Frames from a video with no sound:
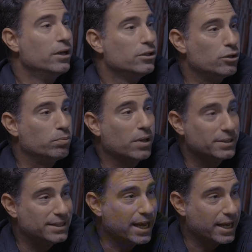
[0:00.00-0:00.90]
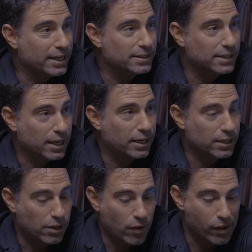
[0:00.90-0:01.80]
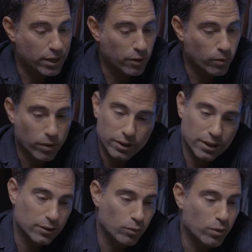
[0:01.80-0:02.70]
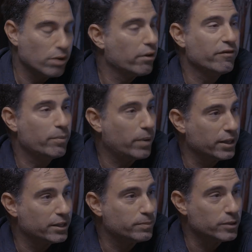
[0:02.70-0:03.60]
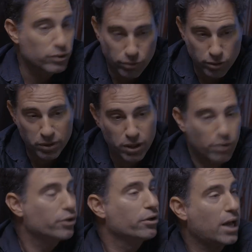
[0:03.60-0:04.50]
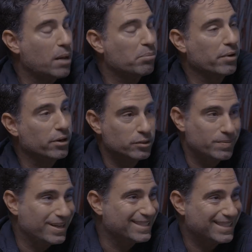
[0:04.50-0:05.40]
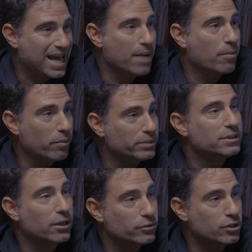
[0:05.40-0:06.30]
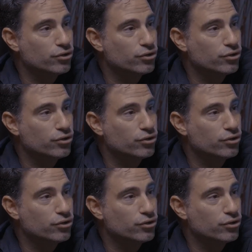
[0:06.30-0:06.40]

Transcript: right. 2+ decades out here working. We know everybody that's been screwed, and we know the good operators because time always tells the